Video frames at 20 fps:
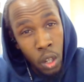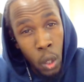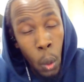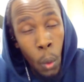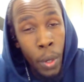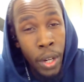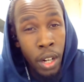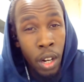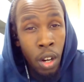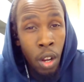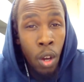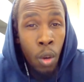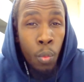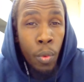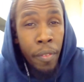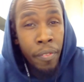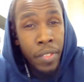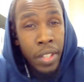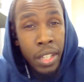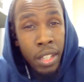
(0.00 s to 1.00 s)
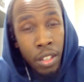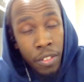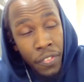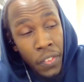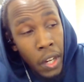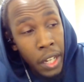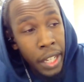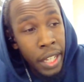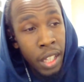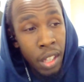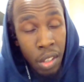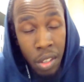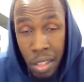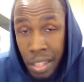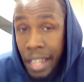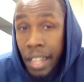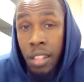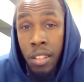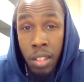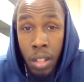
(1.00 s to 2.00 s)
Going along with these fucking
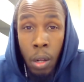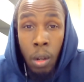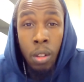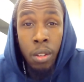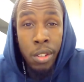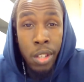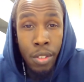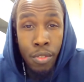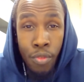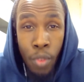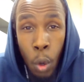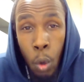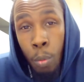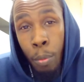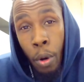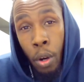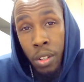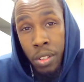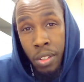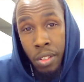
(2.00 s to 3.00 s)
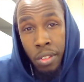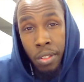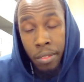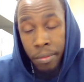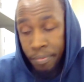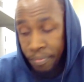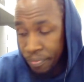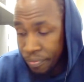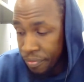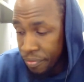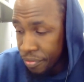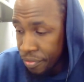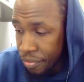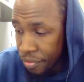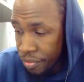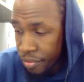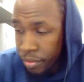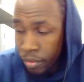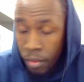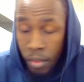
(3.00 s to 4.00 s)
sex dolls and robots,
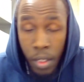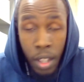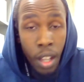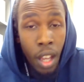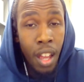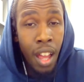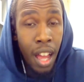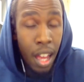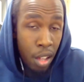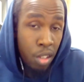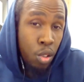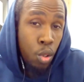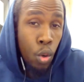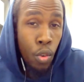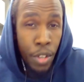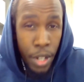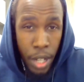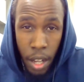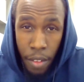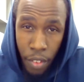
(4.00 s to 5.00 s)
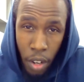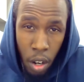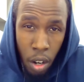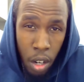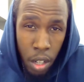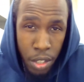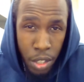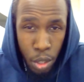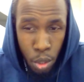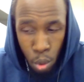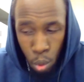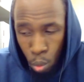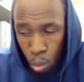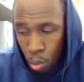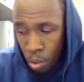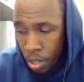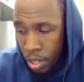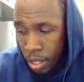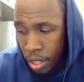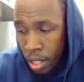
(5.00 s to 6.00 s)
I saw another
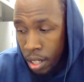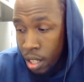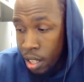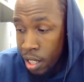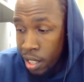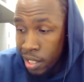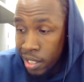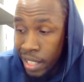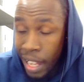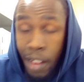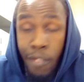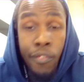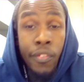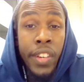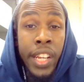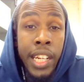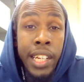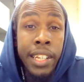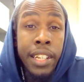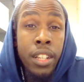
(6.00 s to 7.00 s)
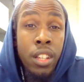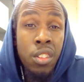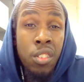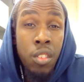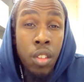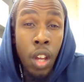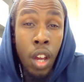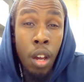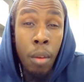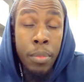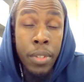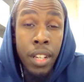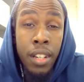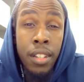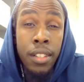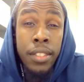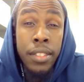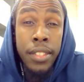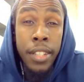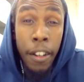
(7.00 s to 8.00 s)
article that really disturbed
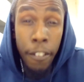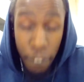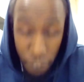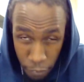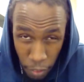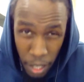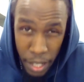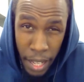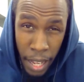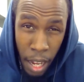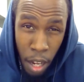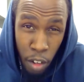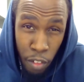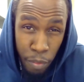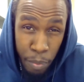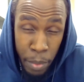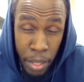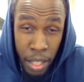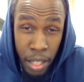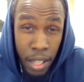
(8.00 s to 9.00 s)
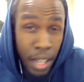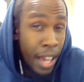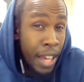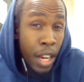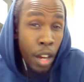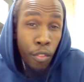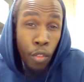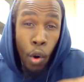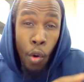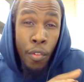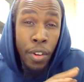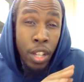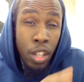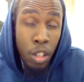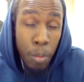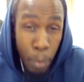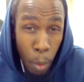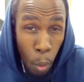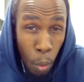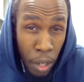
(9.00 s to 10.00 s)
the fuck out of me, and I've already
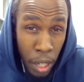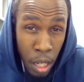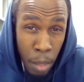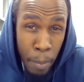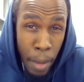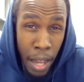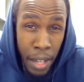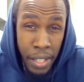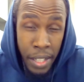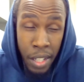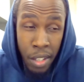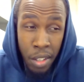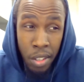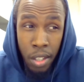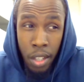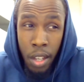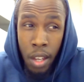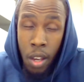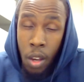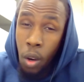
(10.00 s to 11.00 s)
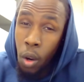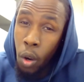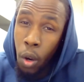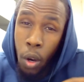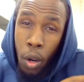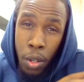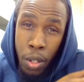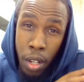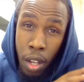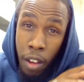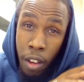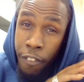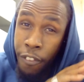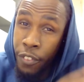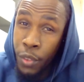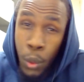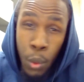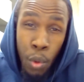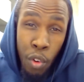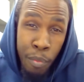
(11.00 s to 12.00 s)
spoken about this on a
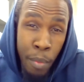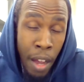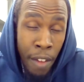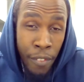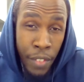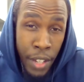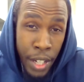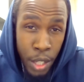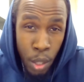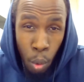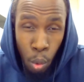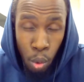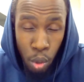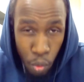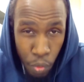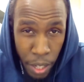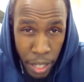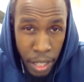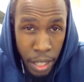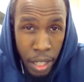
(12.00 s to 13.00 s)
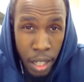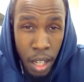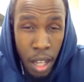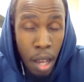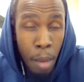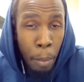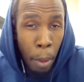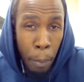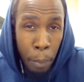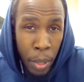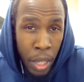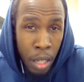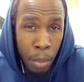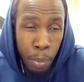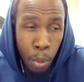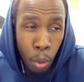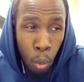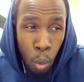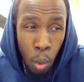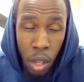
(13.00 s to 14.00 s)
few of my videos already, but
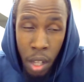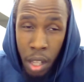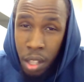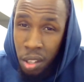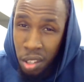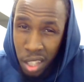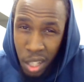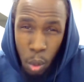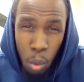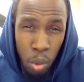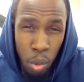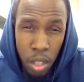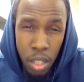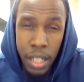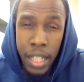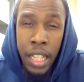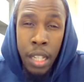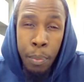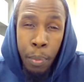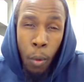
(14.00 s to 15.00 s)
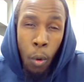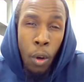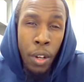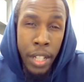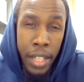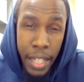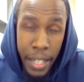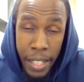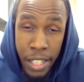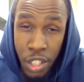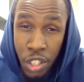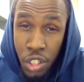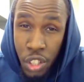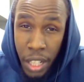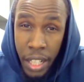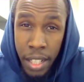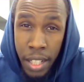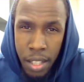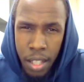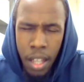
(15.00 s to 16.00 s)
people still sleep on this
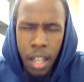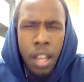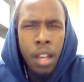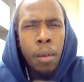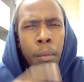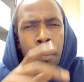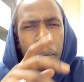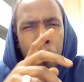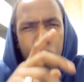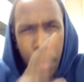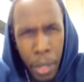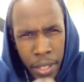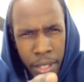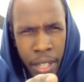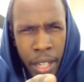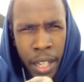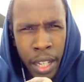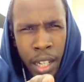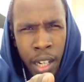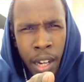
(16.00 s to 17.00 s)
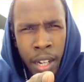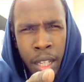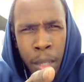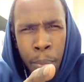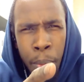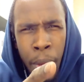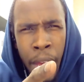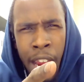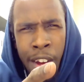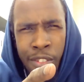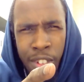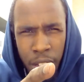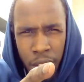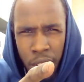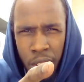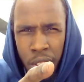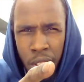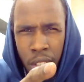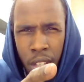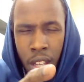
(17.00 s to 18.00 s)
shit. Particularly
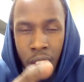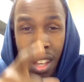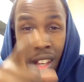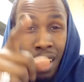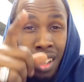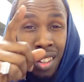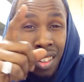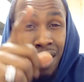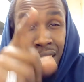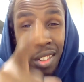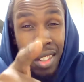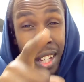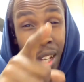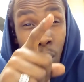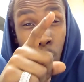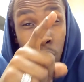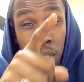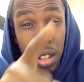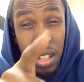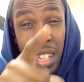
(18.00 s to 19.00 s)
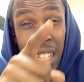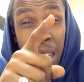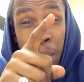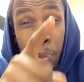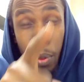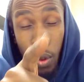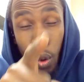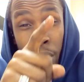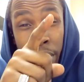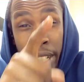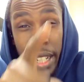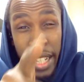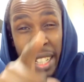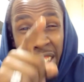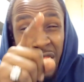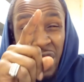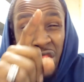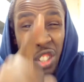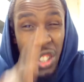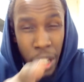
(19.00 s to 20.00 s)
parents still sleep on
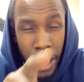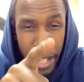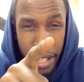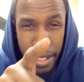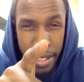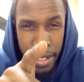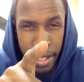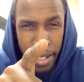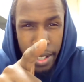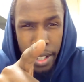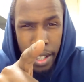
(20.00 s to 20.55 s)
this shit.